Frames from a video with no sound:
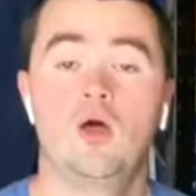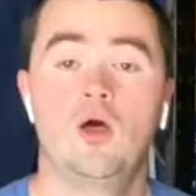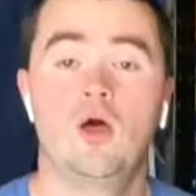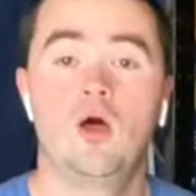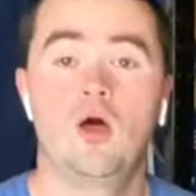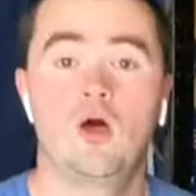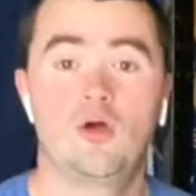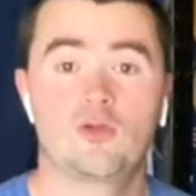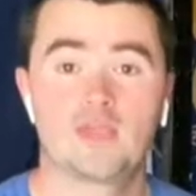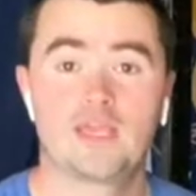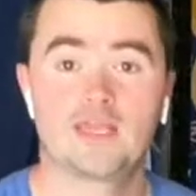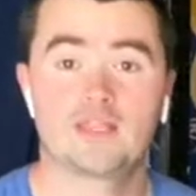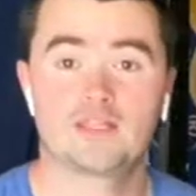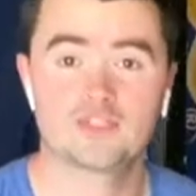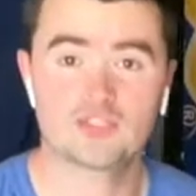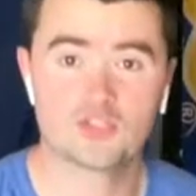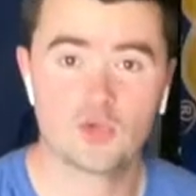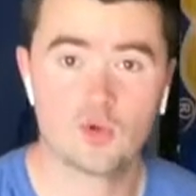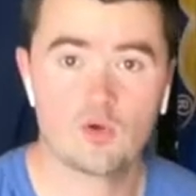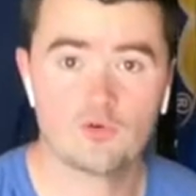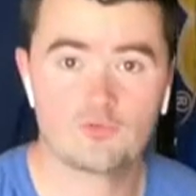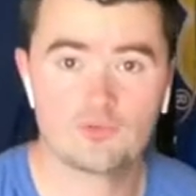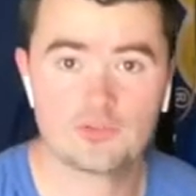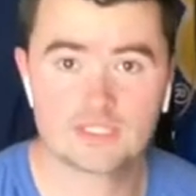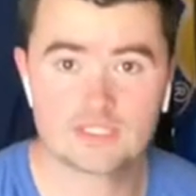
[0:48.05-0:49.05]
Okay, let's
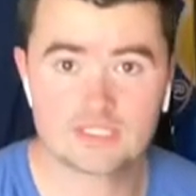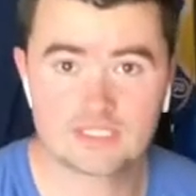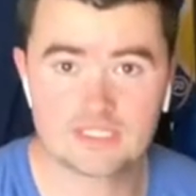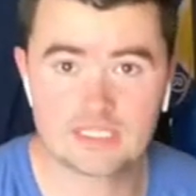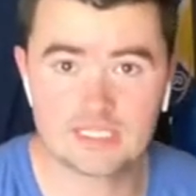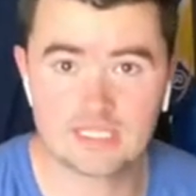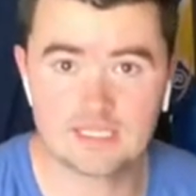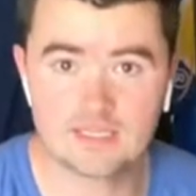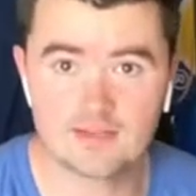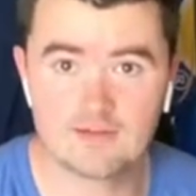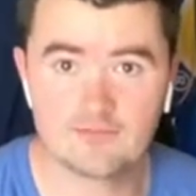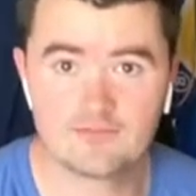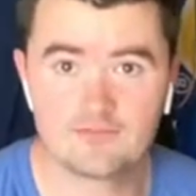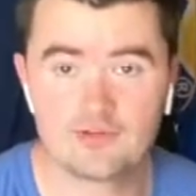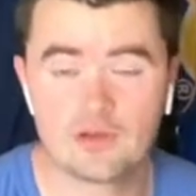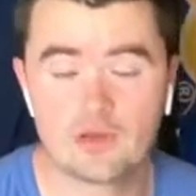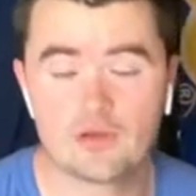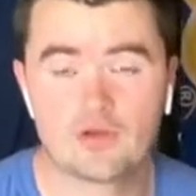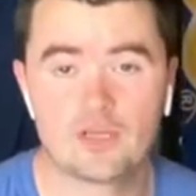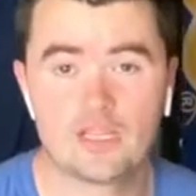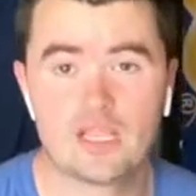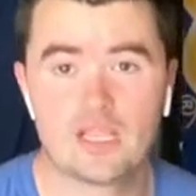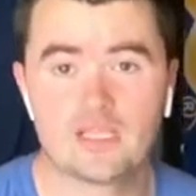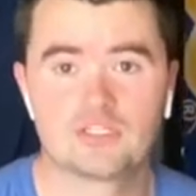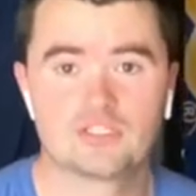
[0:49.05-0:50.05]
go over the seated
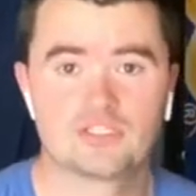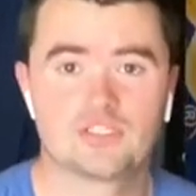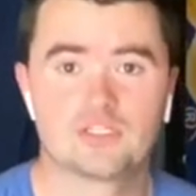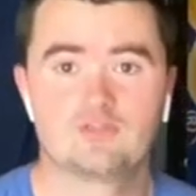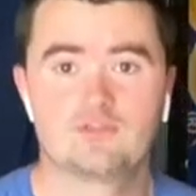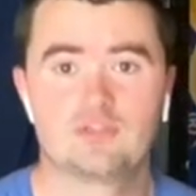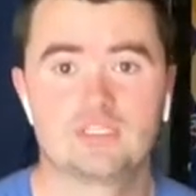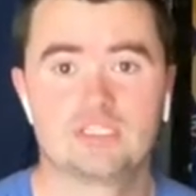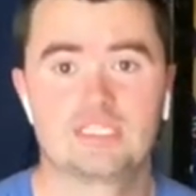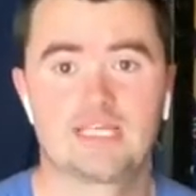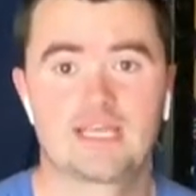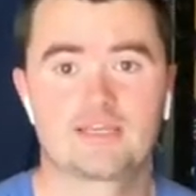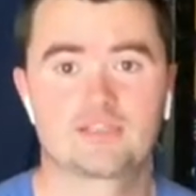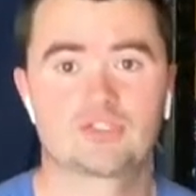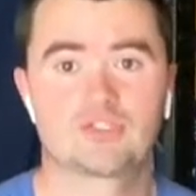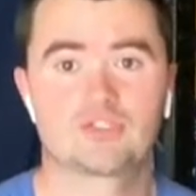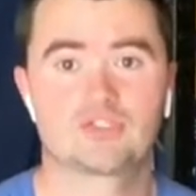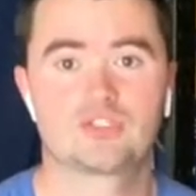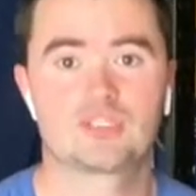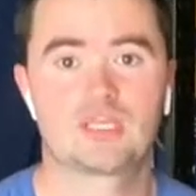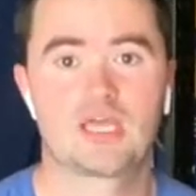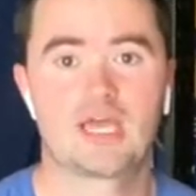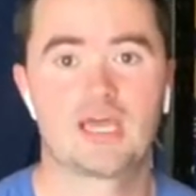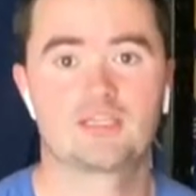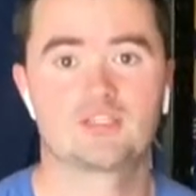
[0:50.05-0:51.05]
variation of this
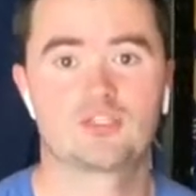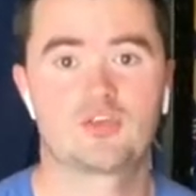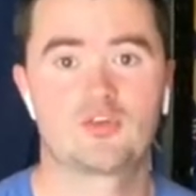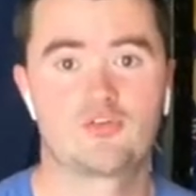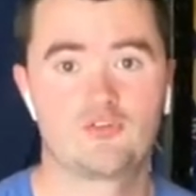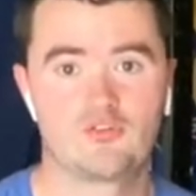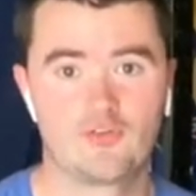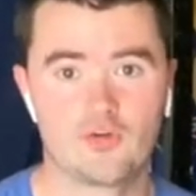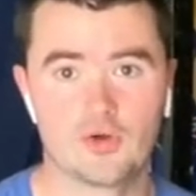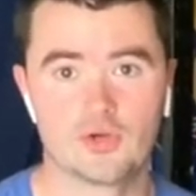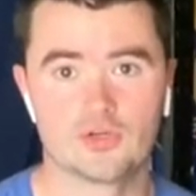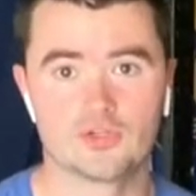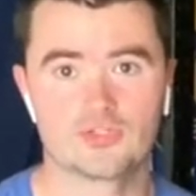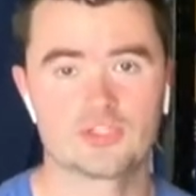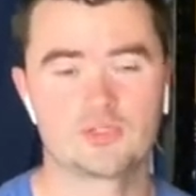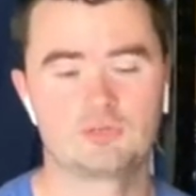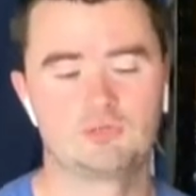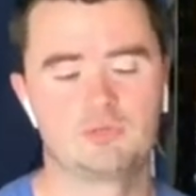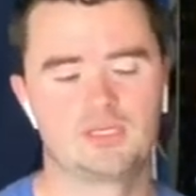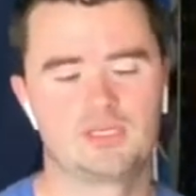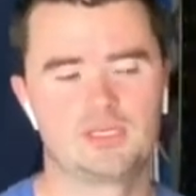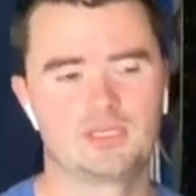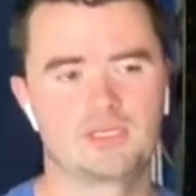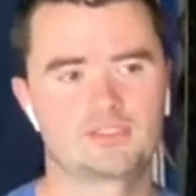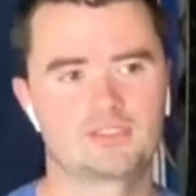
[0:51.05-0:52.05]
exercise first,
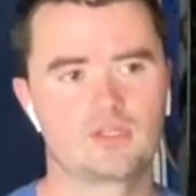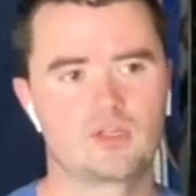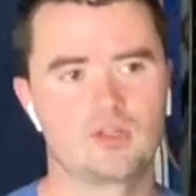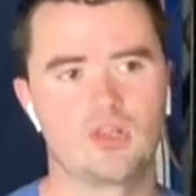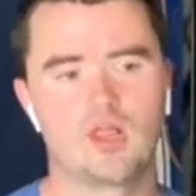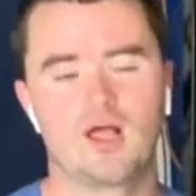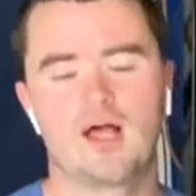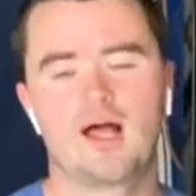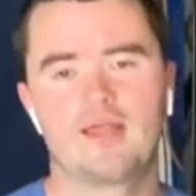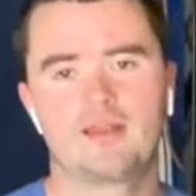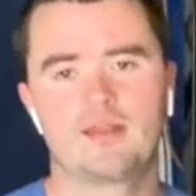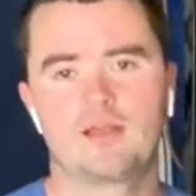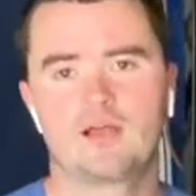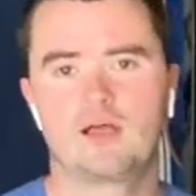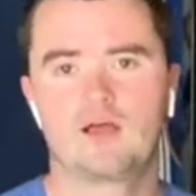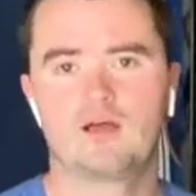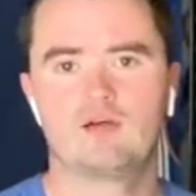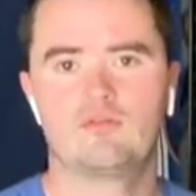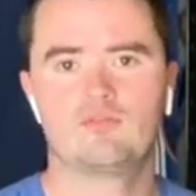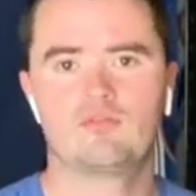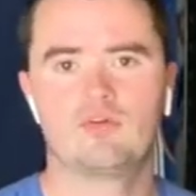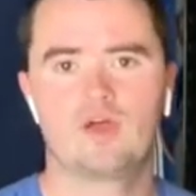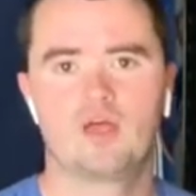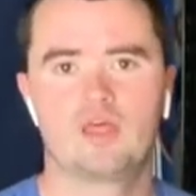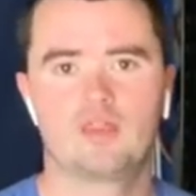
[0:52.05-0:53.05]
because a lot
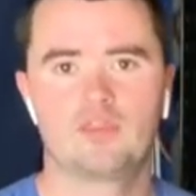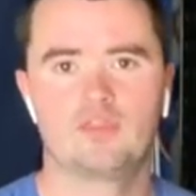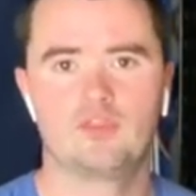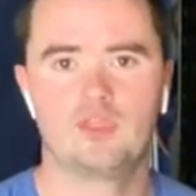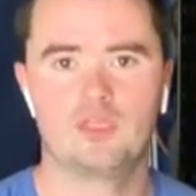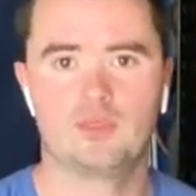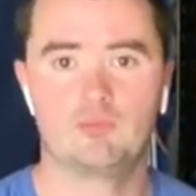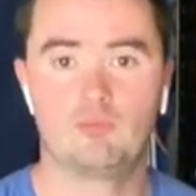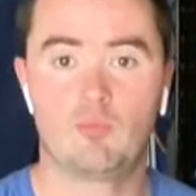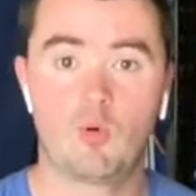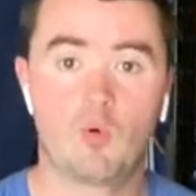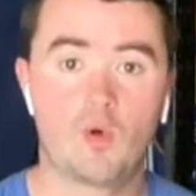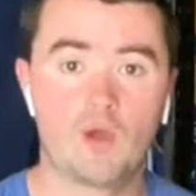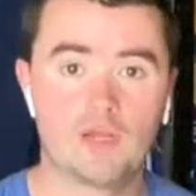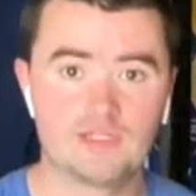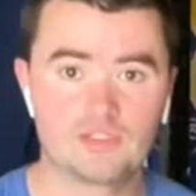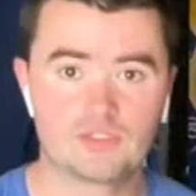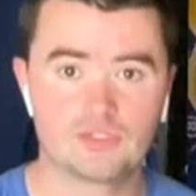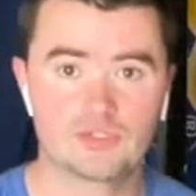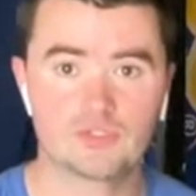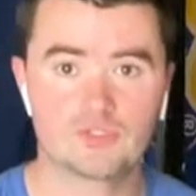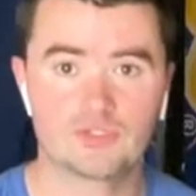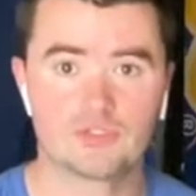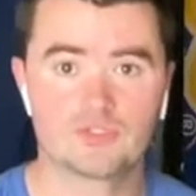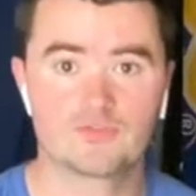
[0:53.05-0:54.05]
of the
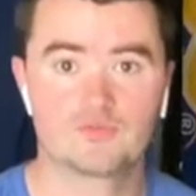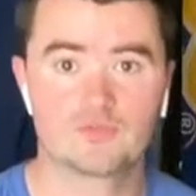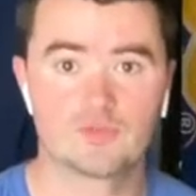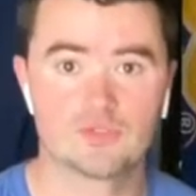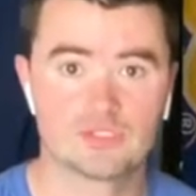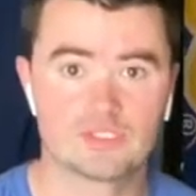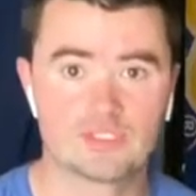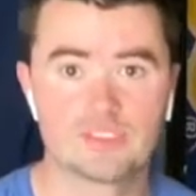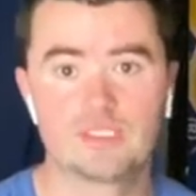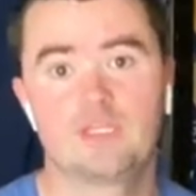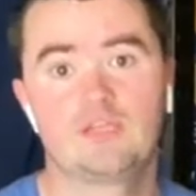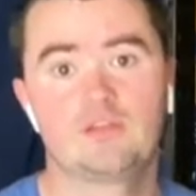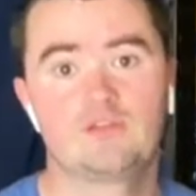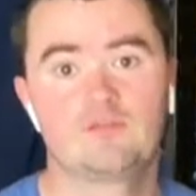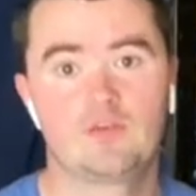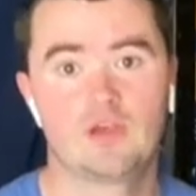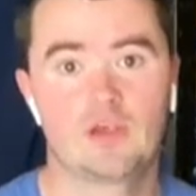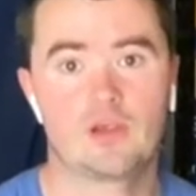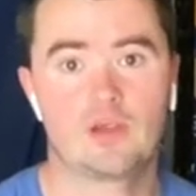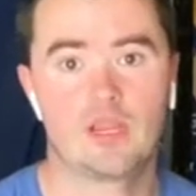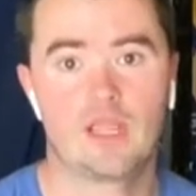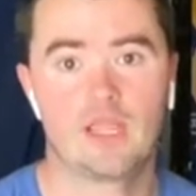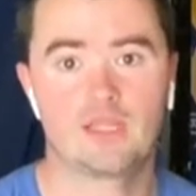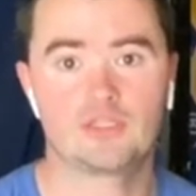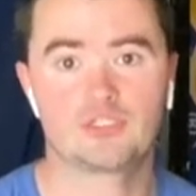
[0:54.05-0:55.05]
pointers for the seated
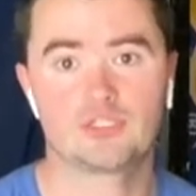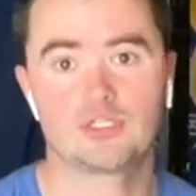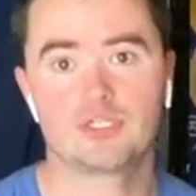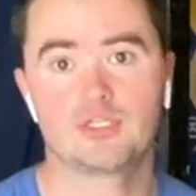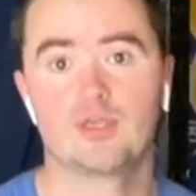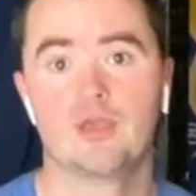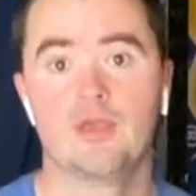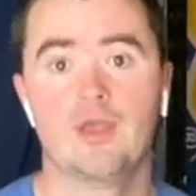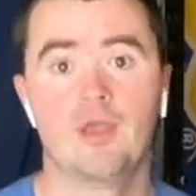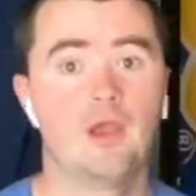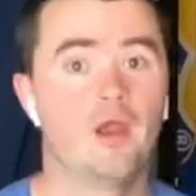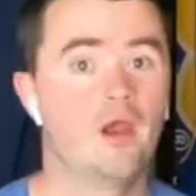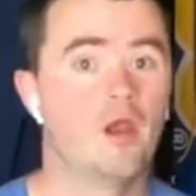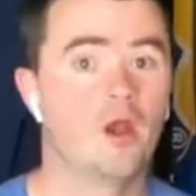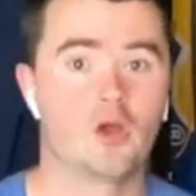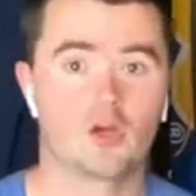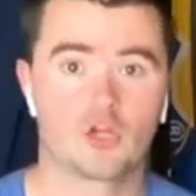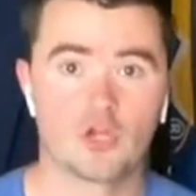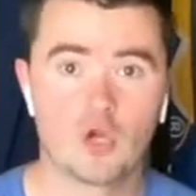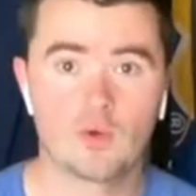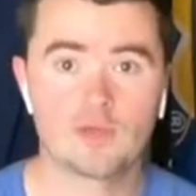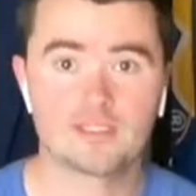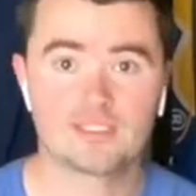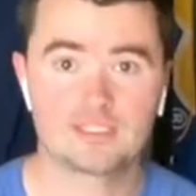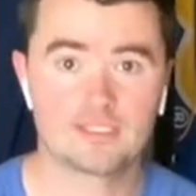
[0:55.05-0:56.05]
variation are
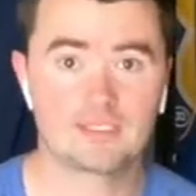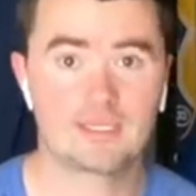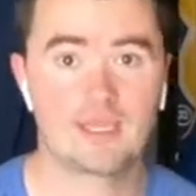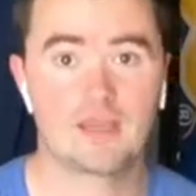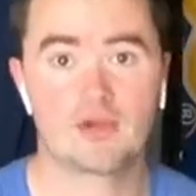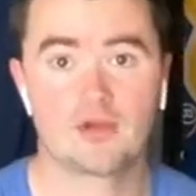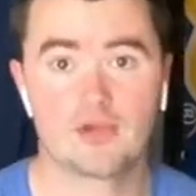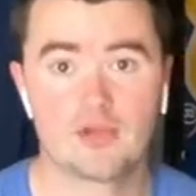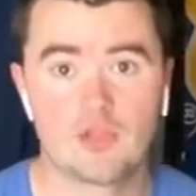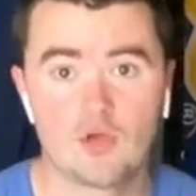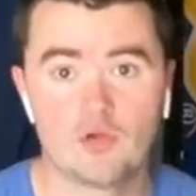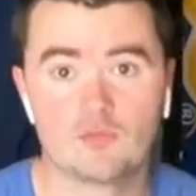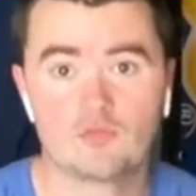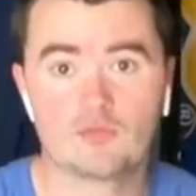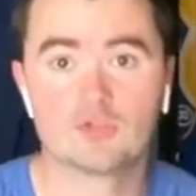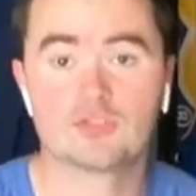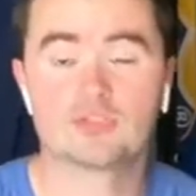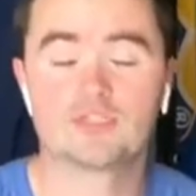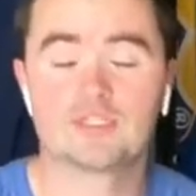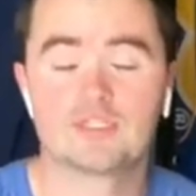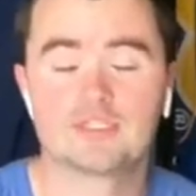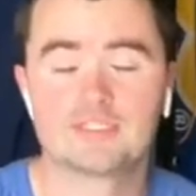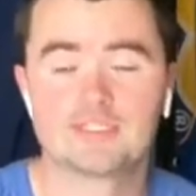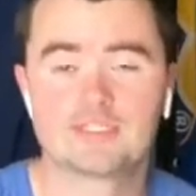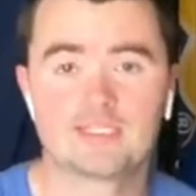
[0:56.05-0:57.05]
going to carry over
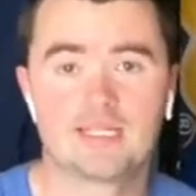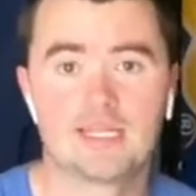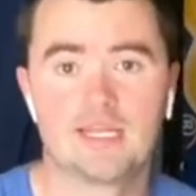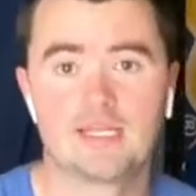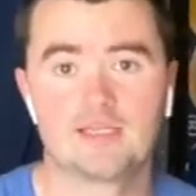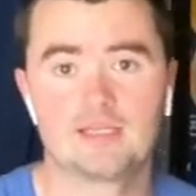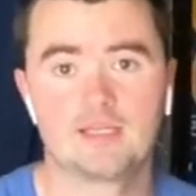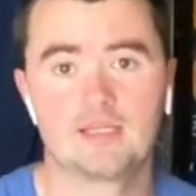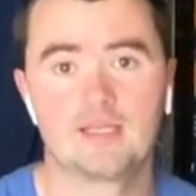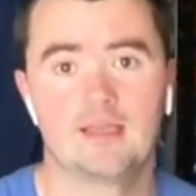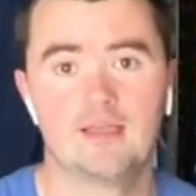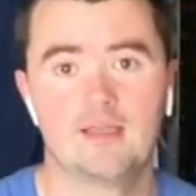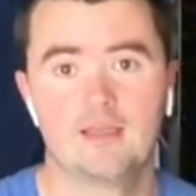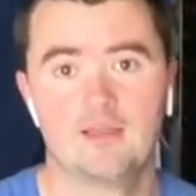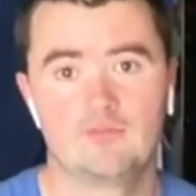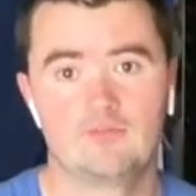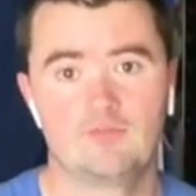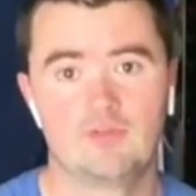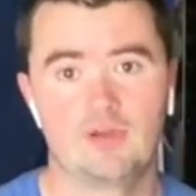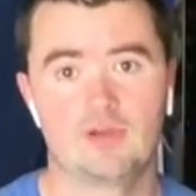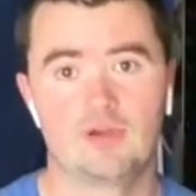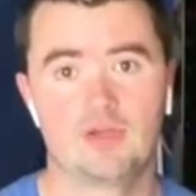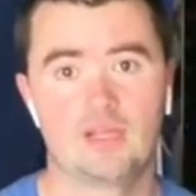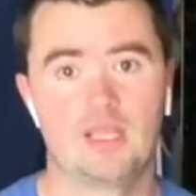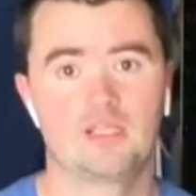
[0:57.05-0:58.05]
to the standing
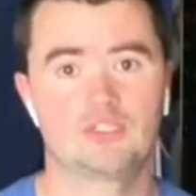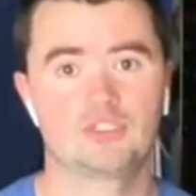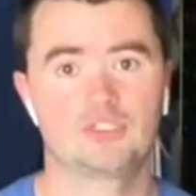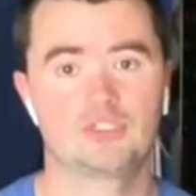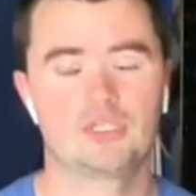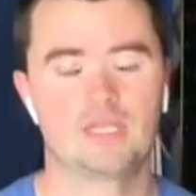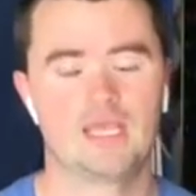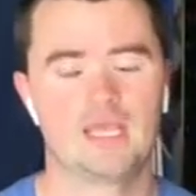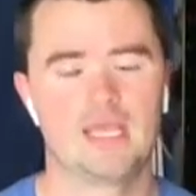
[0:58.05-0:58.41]
variation.